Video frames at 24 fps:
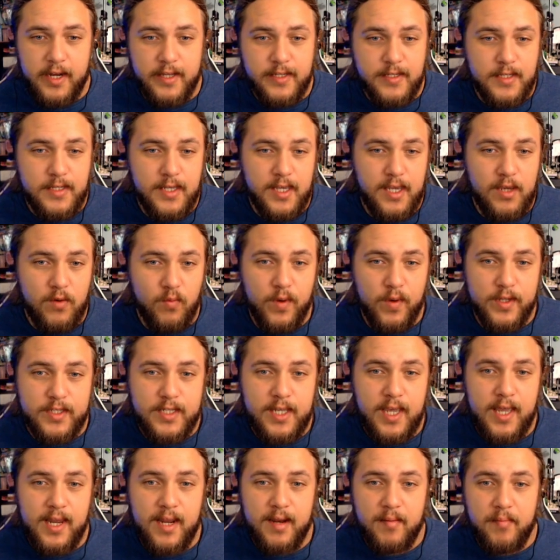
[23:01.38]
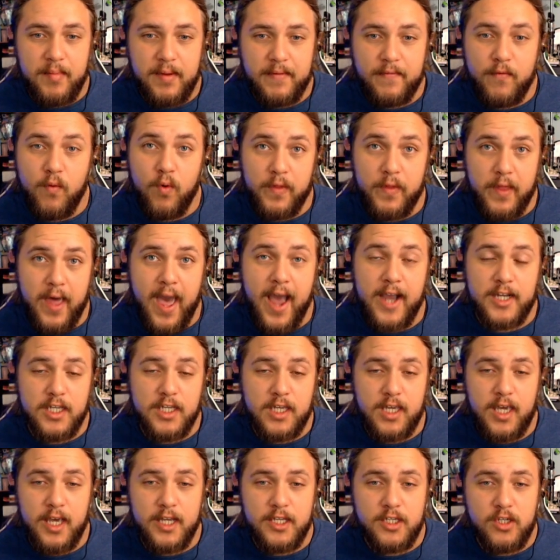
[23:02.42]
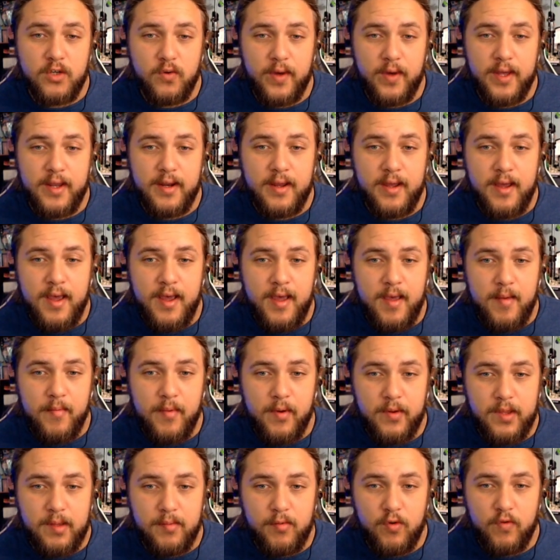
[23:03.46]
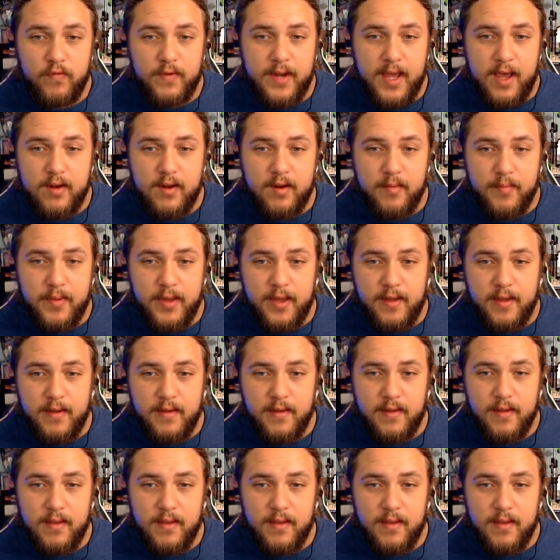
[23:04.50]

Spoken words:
see what's hidden before they actually get to it. When you move down a bit,